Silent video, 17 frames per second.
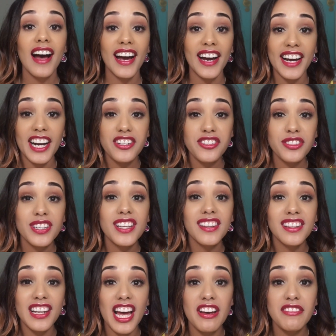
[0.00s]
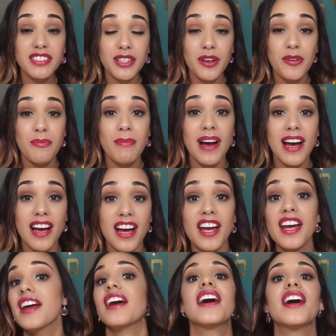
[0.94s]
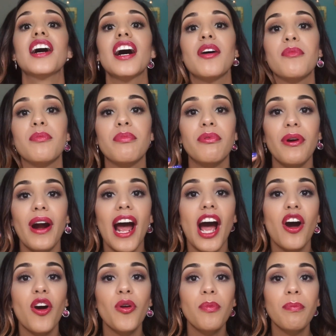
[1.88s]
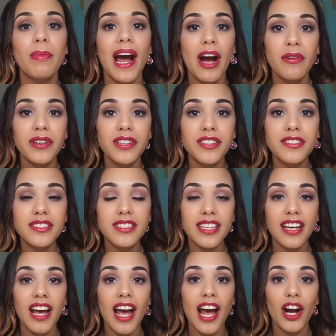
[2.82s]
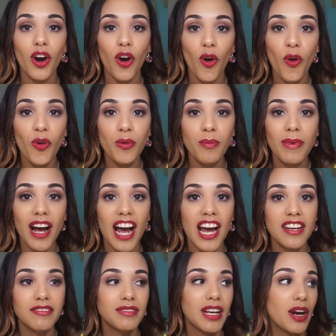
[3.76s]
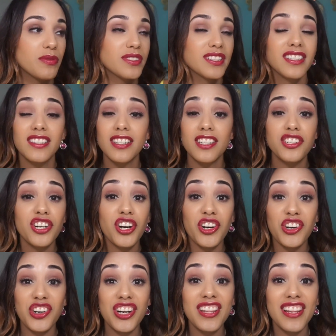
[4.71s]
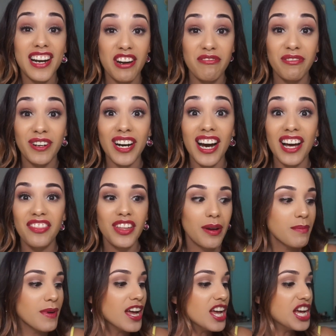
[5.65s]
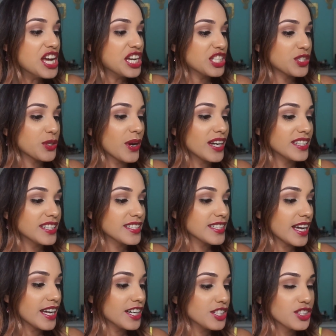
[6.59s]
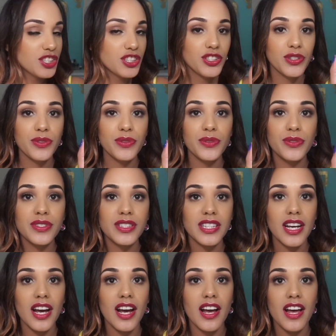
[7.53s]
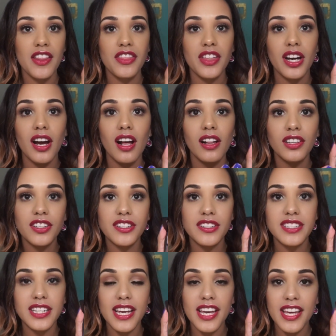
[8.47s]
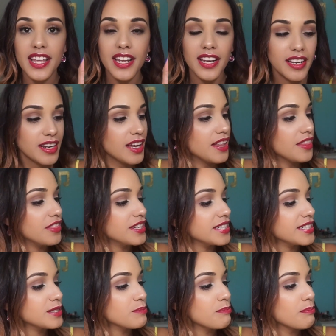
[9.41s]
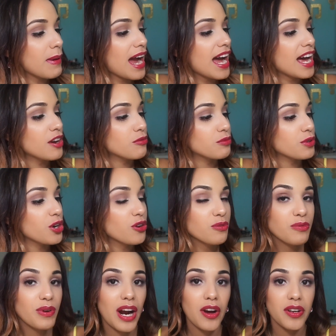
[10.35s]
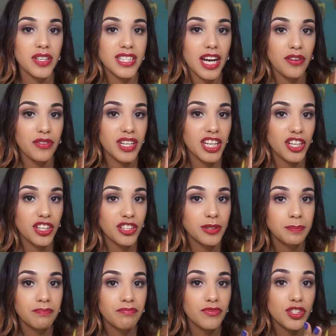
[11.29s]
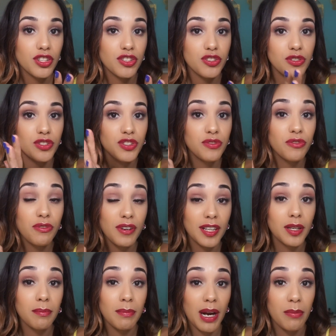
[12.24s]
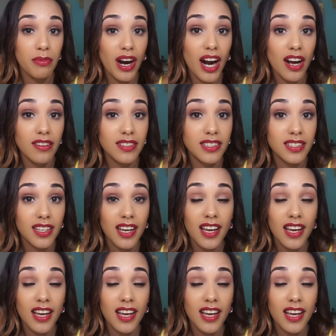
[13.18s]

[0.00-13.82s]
I actually left my brow powders at home. I was in such a hurry that I forgot them. So I decided to use the colors in these matte row down here to fill in my brows.